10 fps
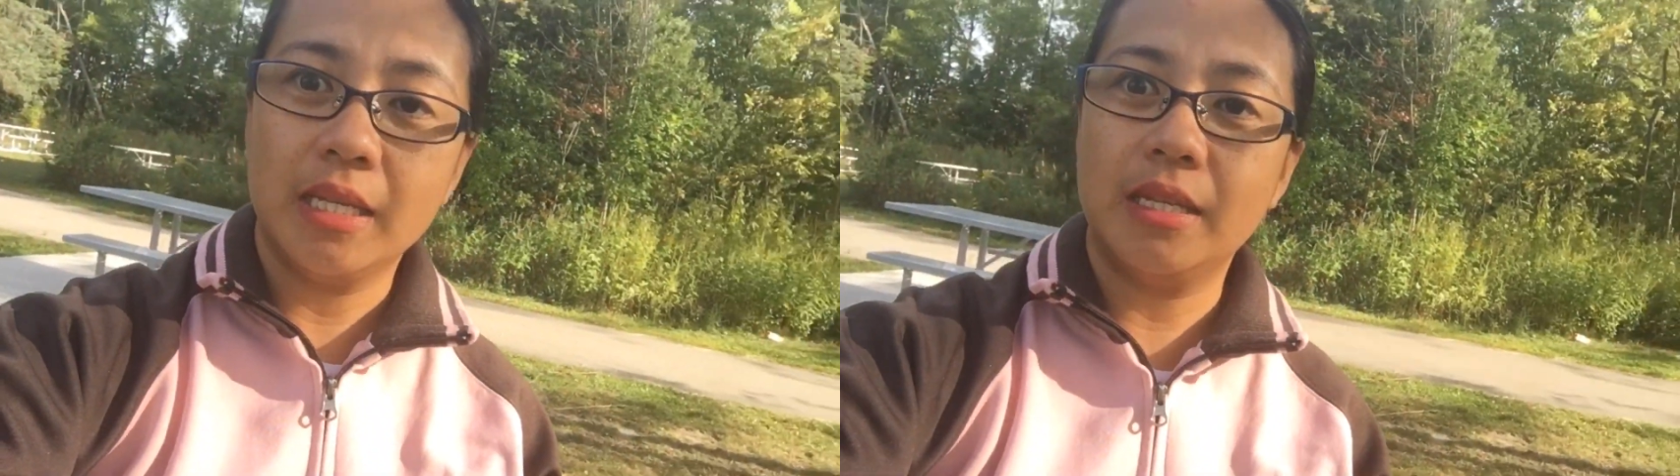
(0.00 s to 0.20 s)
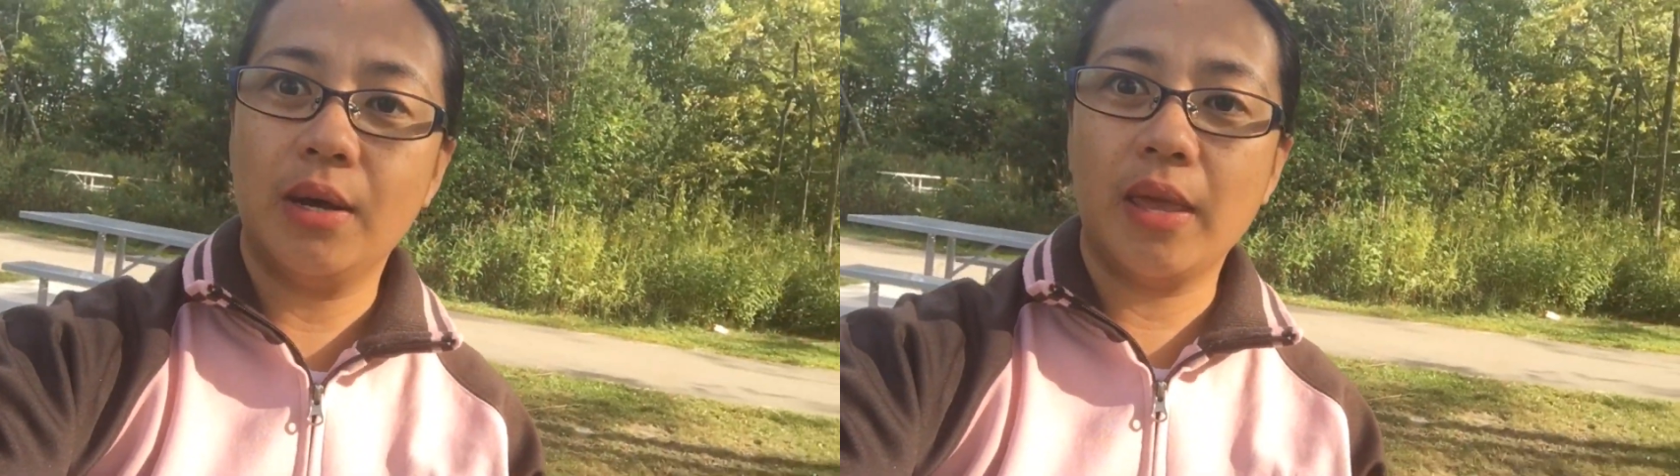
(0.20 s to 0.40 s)

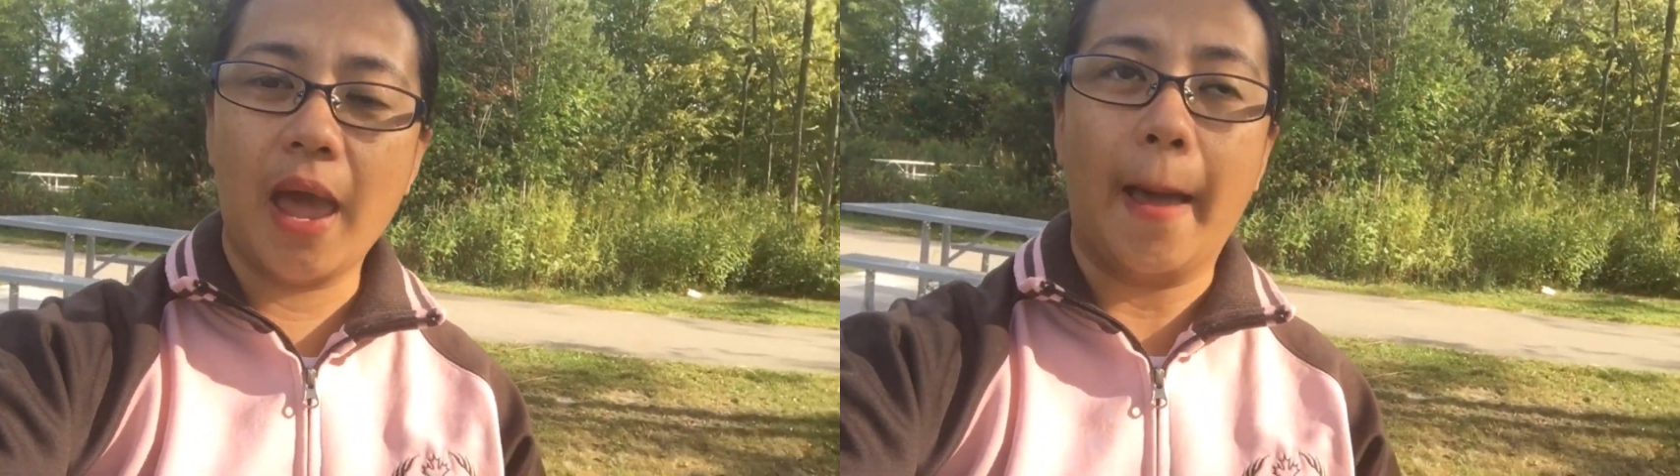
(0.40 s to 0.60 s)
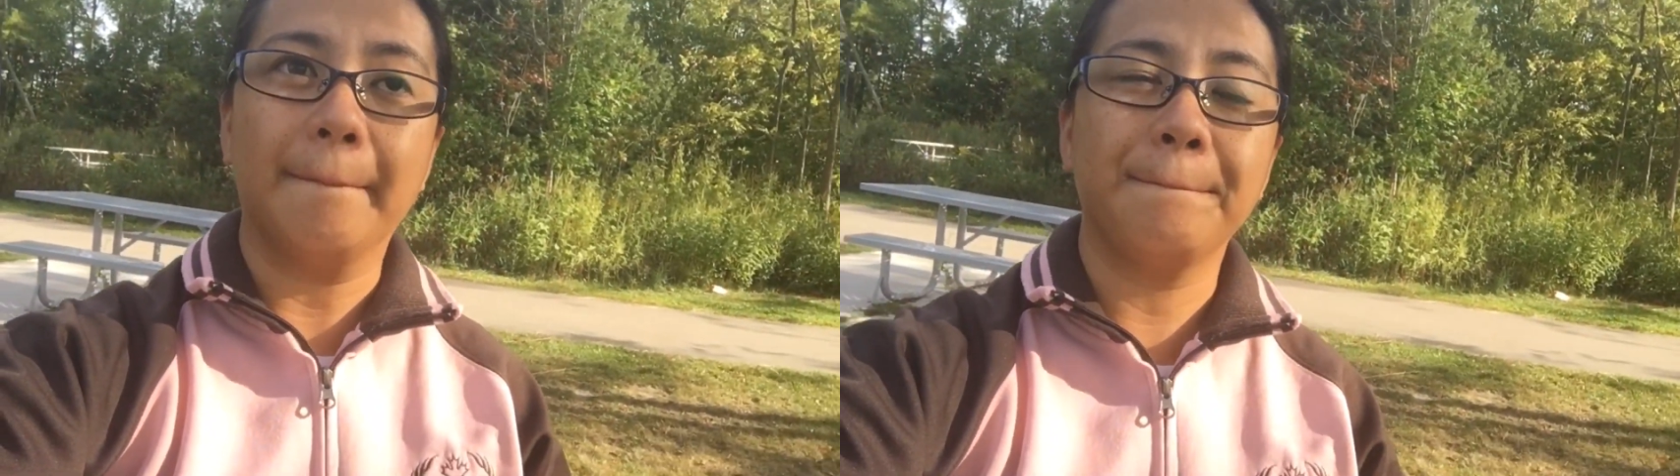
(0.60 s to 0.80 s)
So
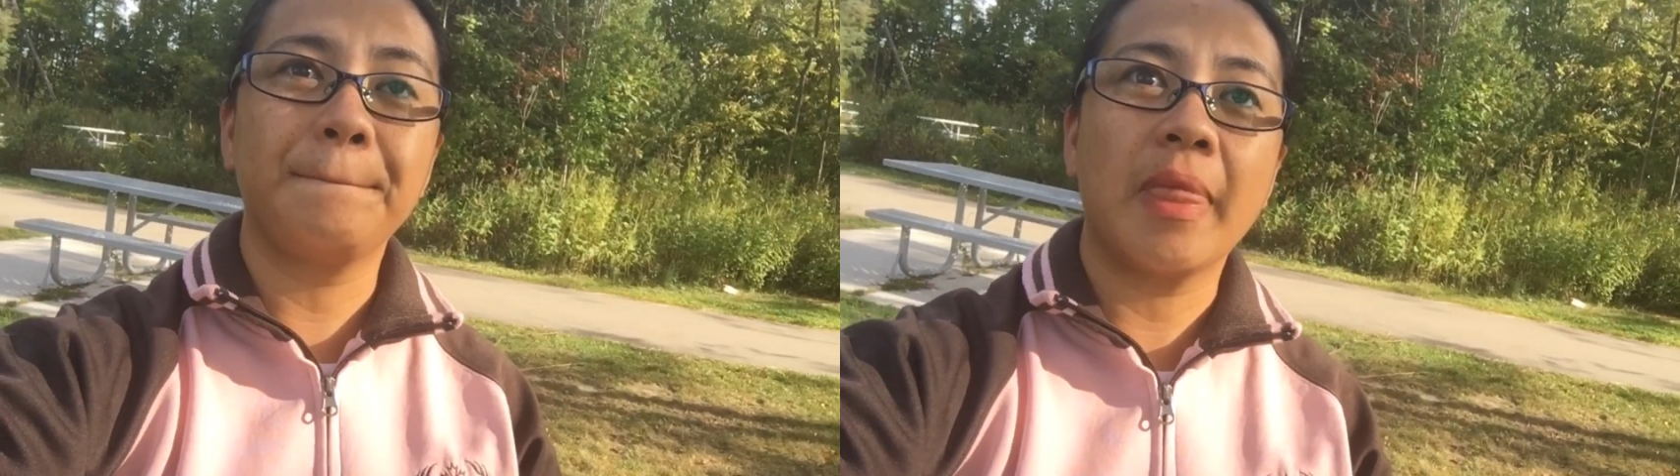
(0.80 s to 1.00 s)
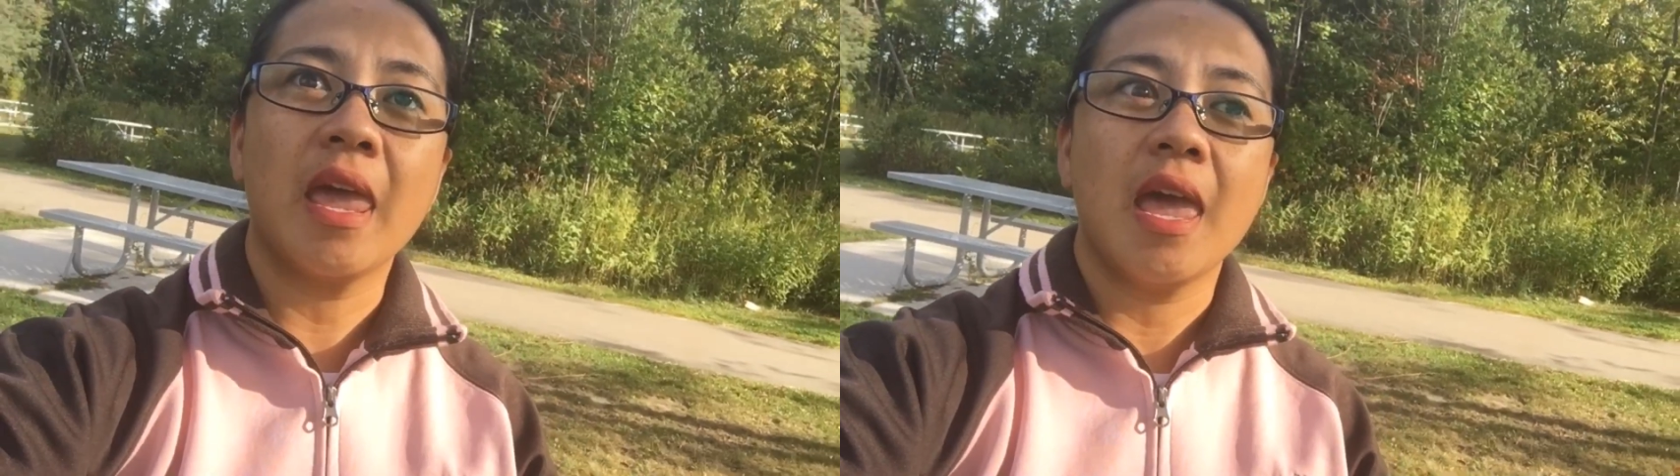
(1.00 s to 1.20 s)
yeah,
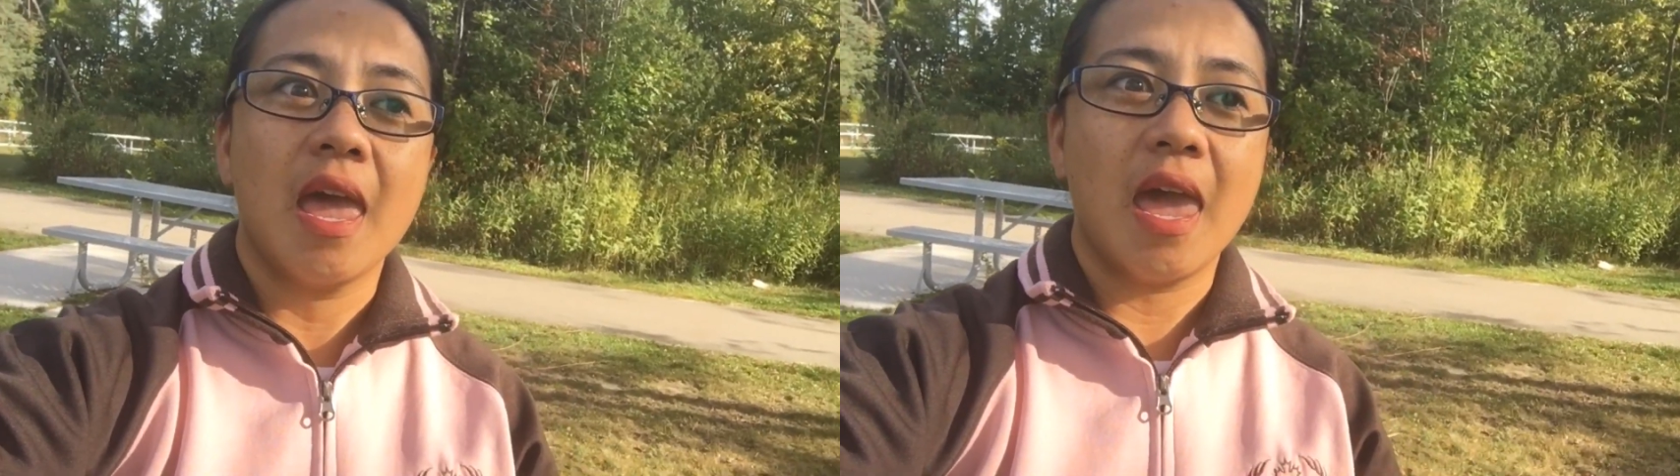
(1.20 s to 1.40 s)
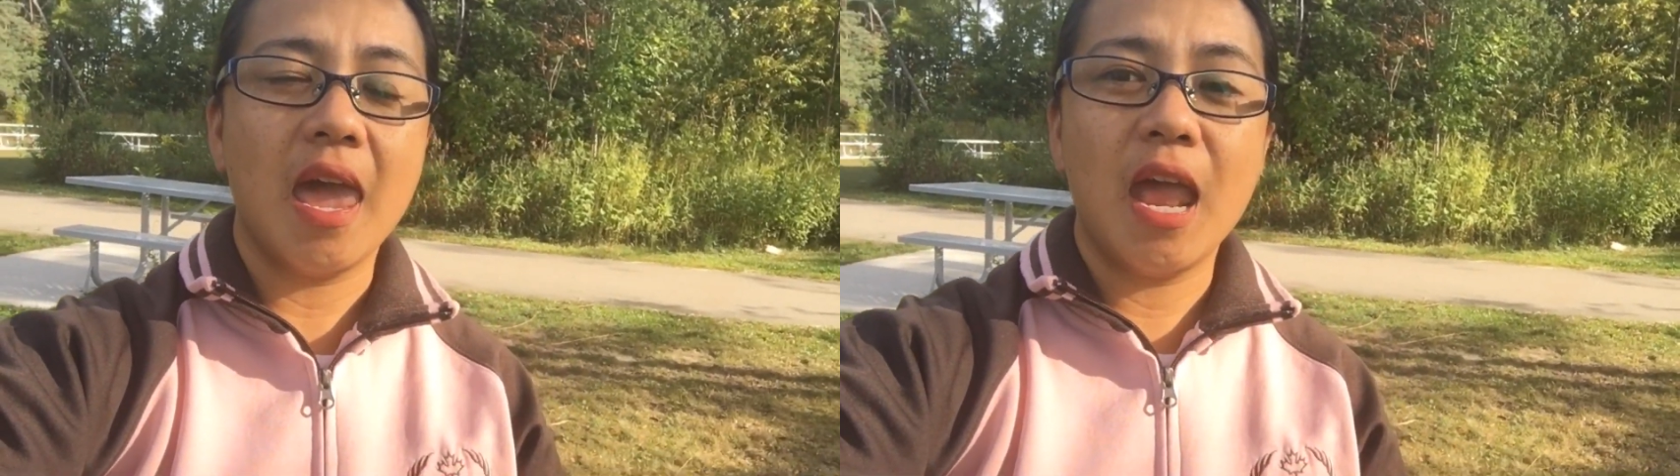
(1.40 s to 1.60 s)

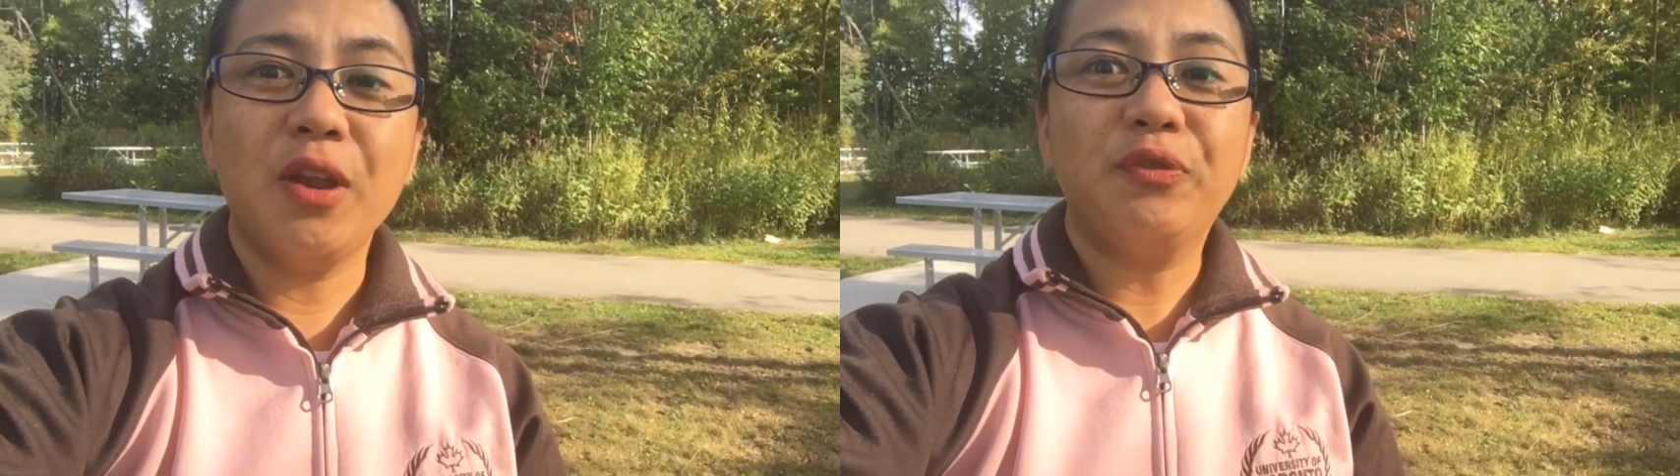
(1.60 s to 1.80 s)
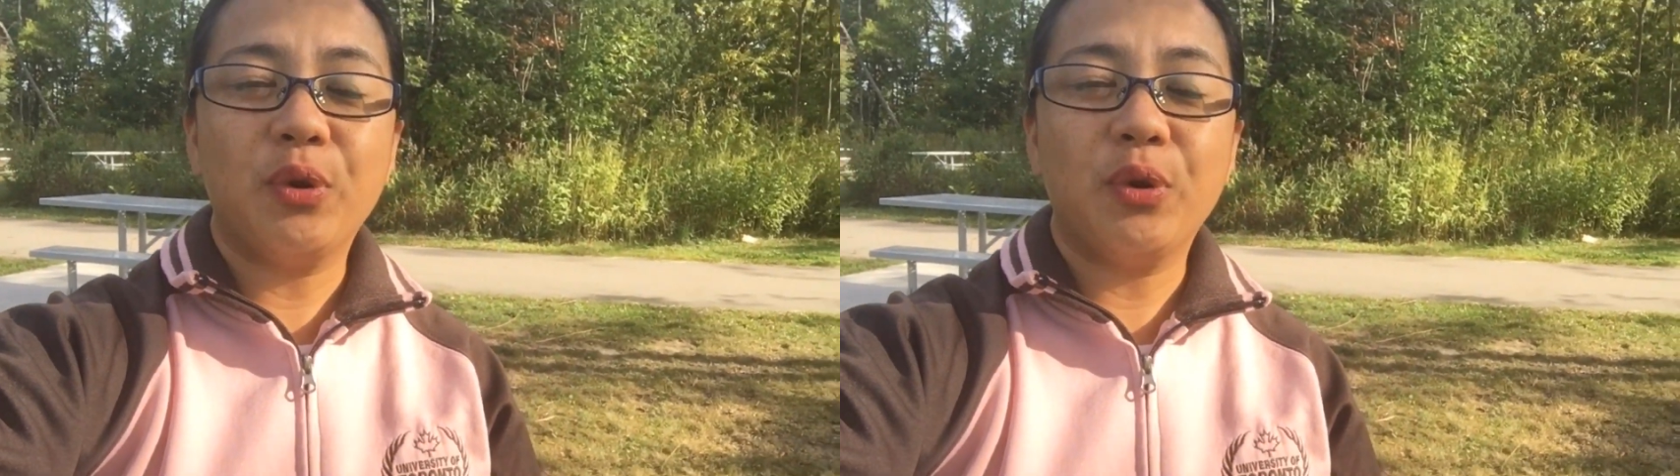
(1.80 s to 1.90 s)
and